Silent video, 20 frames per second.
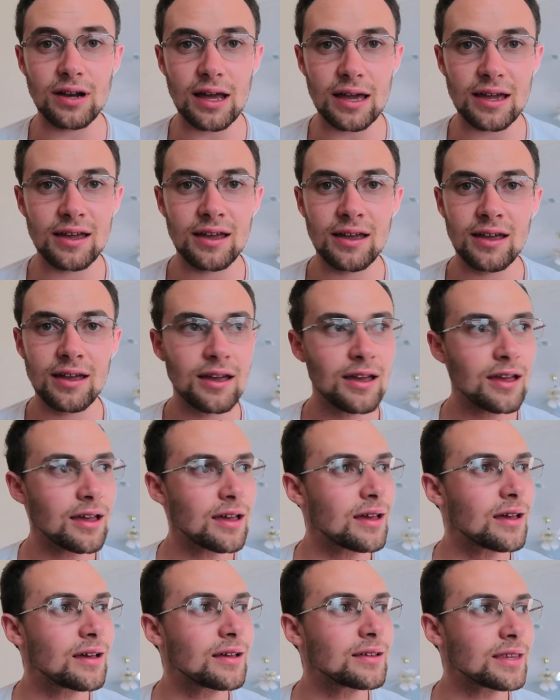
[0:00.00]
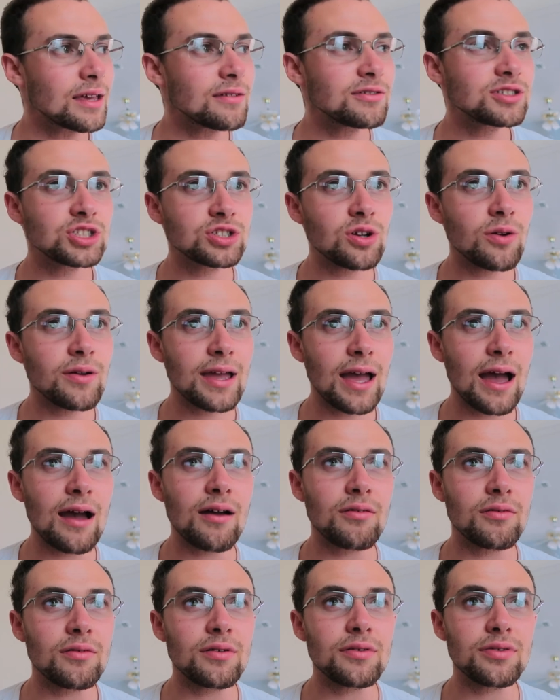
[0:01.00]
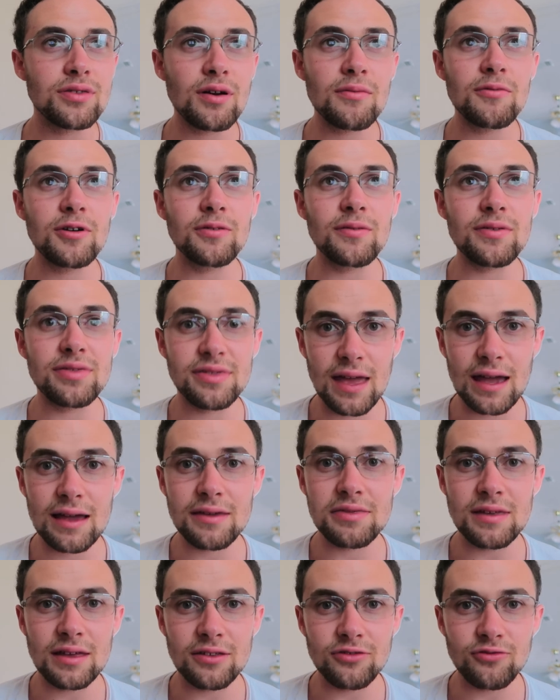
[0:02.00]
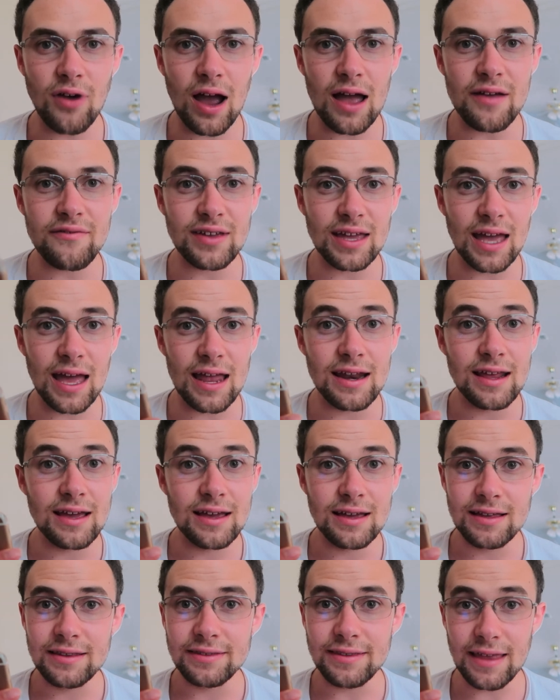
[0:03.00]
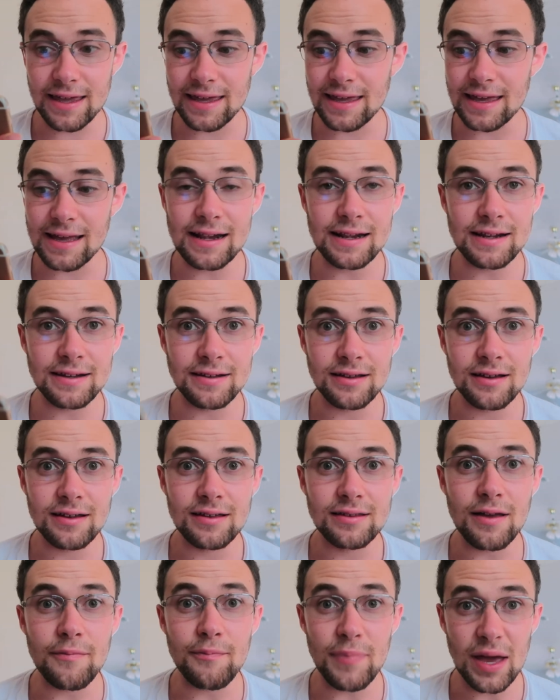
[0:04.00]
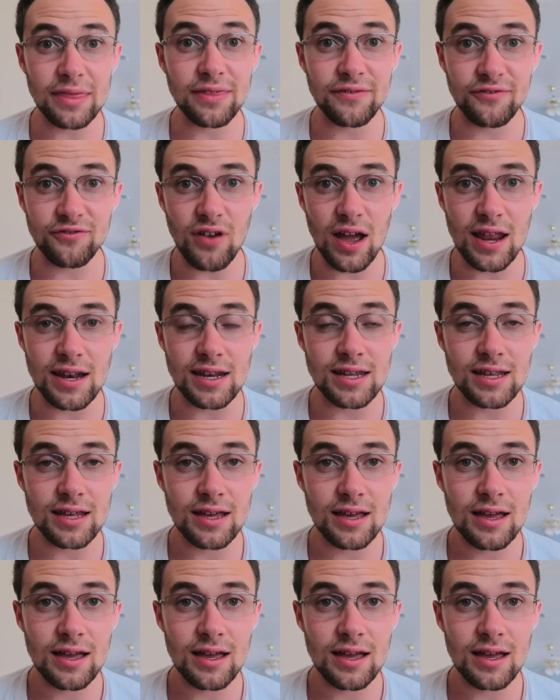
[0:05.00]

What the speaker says: Like, they were showing how someone was texting and driving and they killed their best friend.